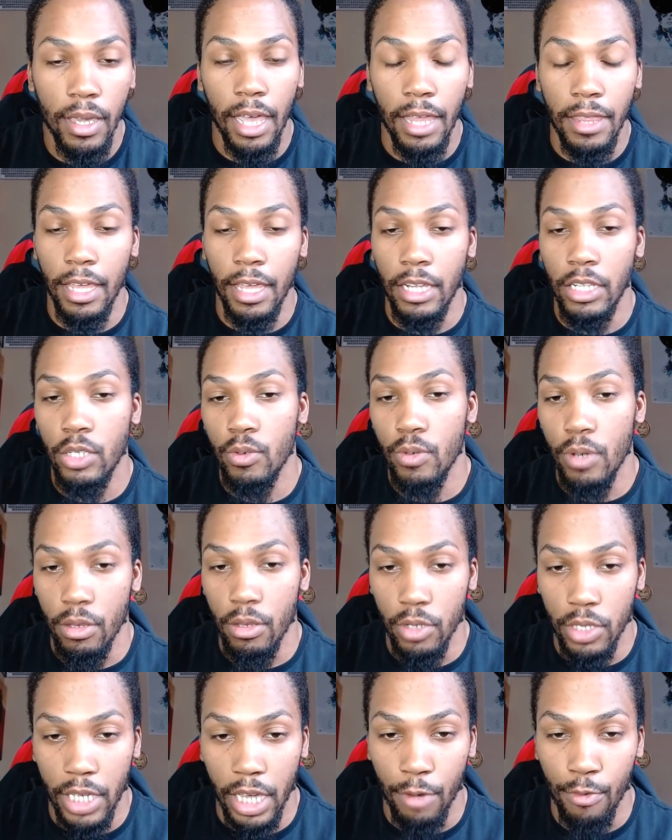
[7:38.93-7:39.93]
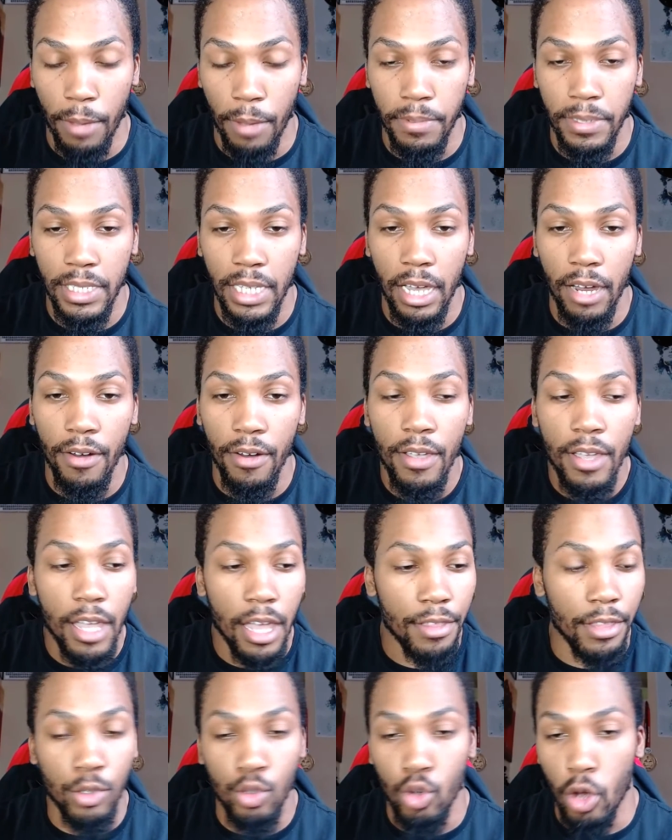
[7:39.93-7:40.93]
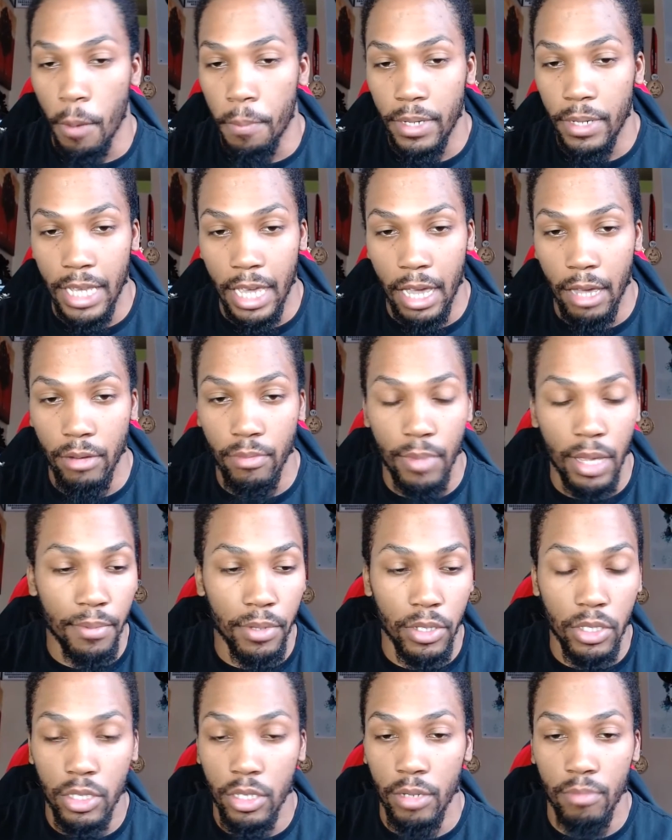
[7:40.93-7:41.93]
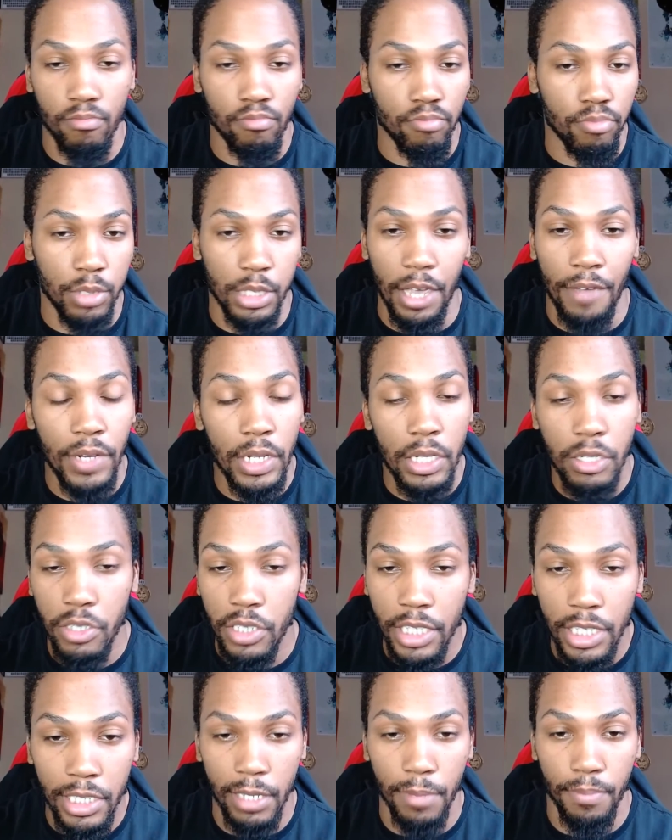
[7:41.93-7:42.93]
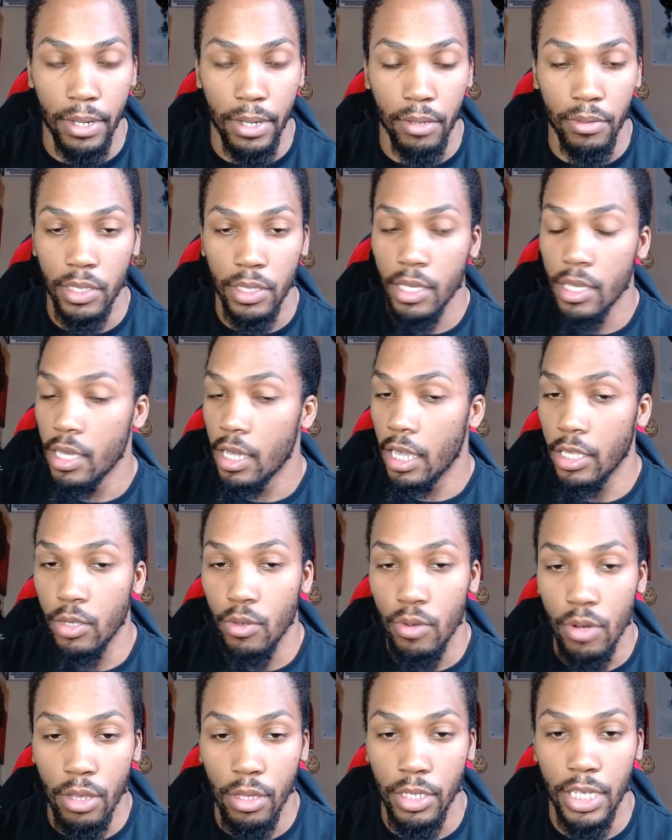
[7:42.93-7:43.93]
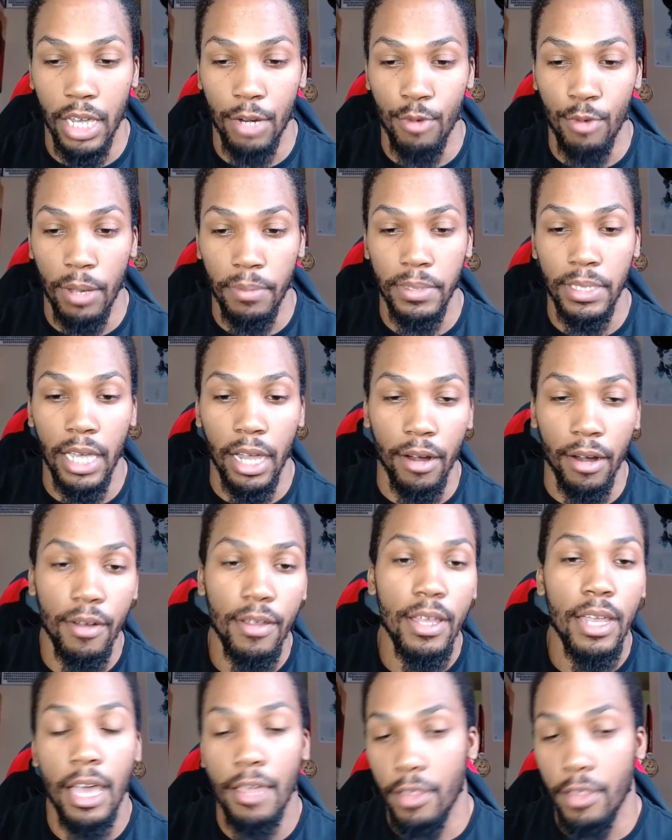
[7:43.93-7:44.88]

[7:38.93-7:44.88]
and then do another 10 reps there and then drop it down maybe to 70 or 60 pounds and do another 10 reps there.